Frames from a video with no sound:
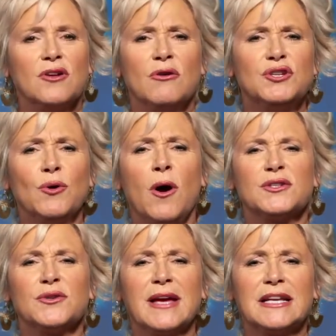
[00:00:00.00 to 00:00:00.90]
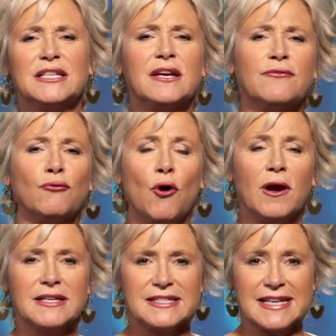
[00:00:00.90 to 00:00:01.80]
Don't you also get to give
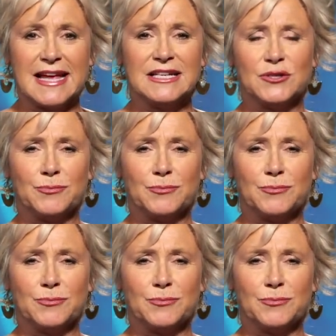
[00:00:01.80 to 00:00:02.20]
royal assent to